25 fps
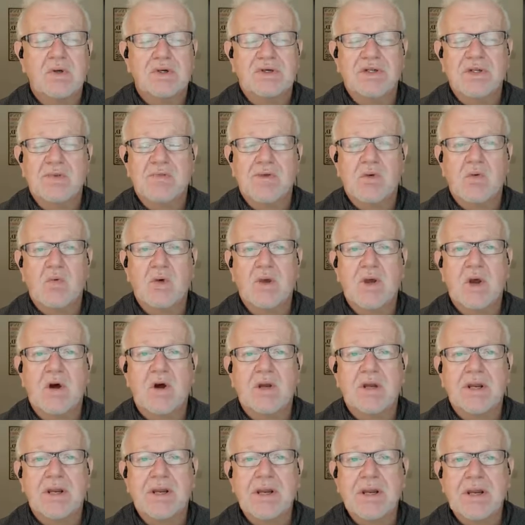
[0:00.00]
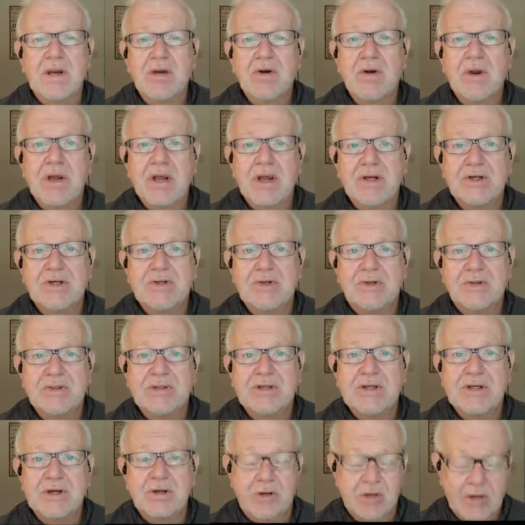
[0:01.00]
Well, something we called an international
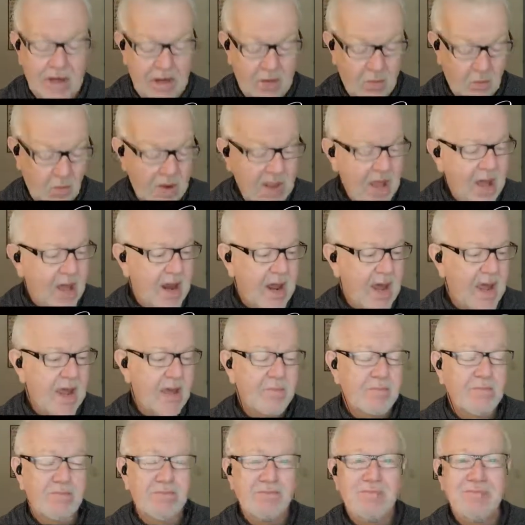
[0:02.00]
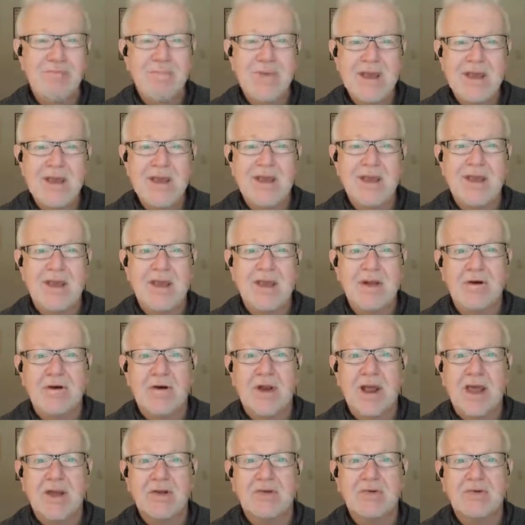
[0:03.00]
dinner. And we had a big
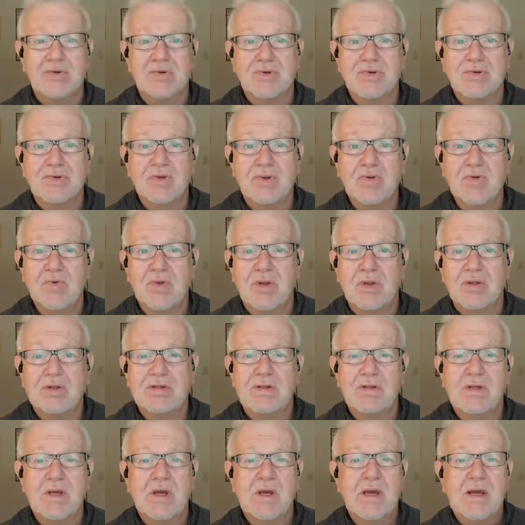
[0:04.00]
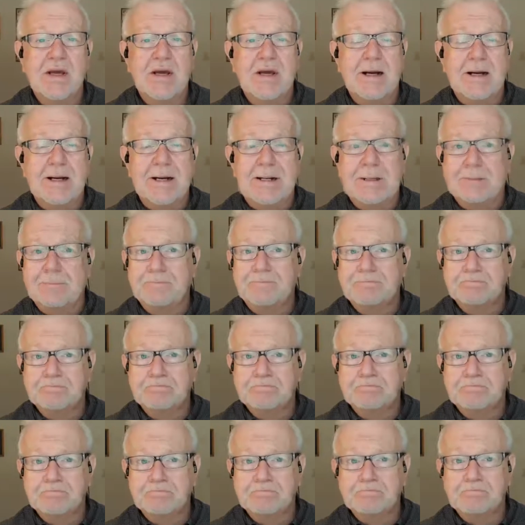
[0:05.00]
international student
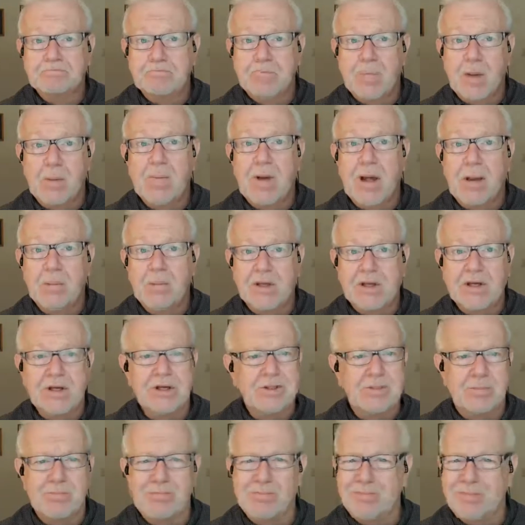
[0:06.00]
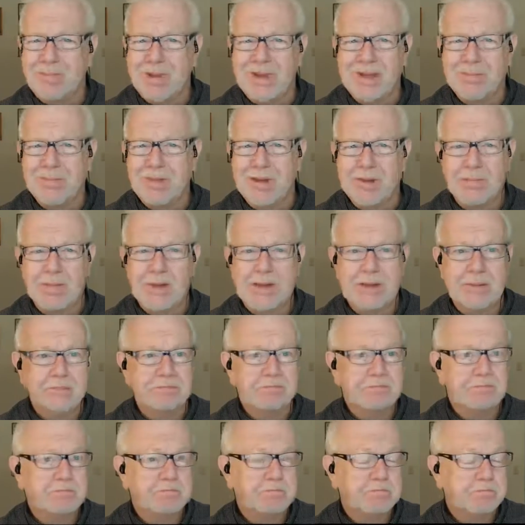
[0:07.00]
population. Big, big, big.
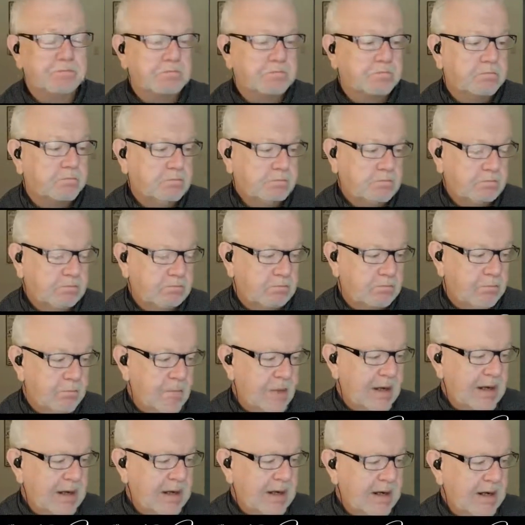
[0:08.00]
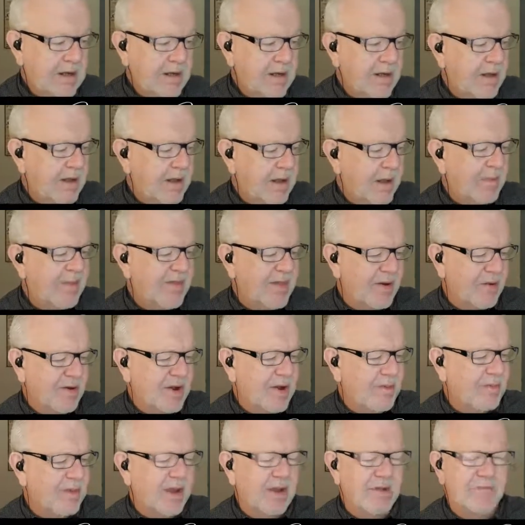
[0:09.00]
And, I mean, they were
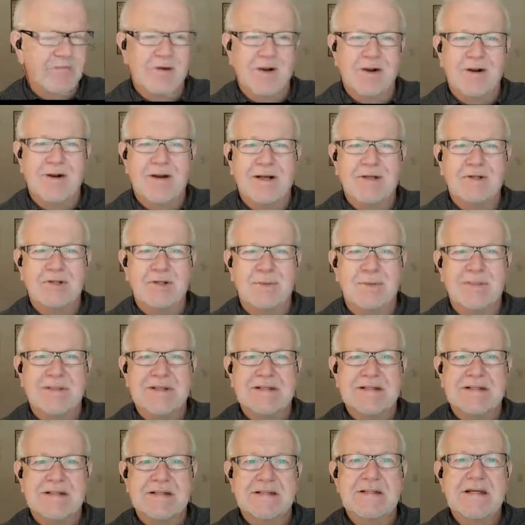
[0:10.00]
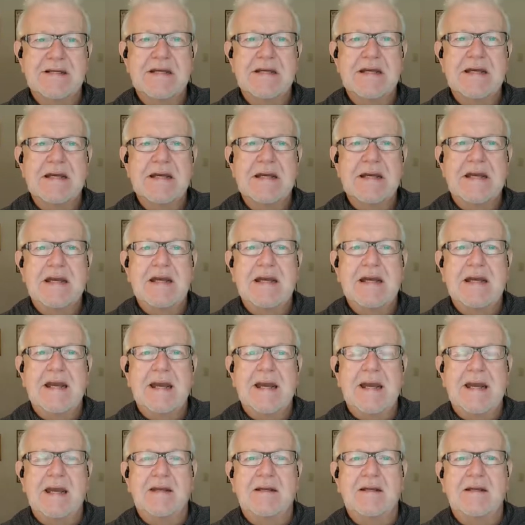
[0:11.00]
coming in for international business.
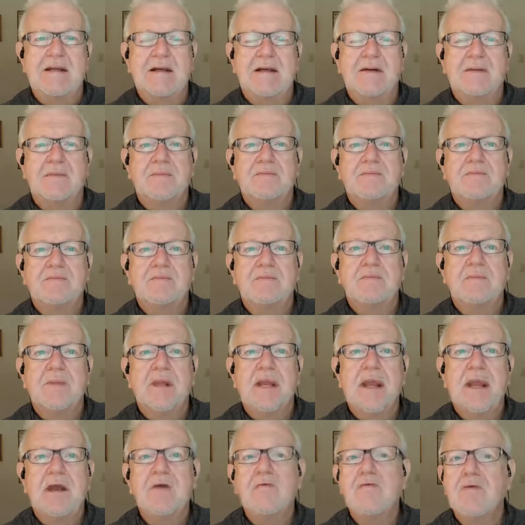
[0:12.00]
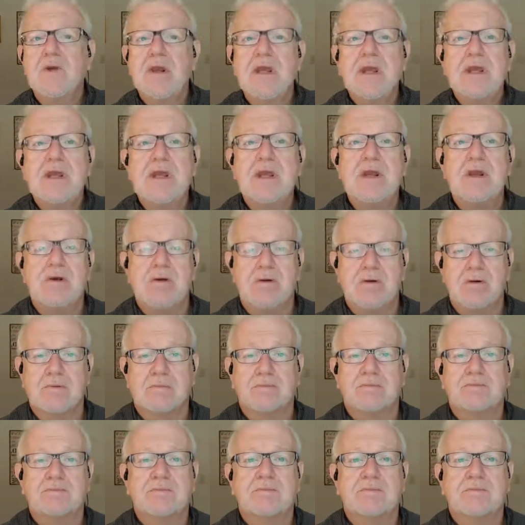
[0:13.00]
And every year,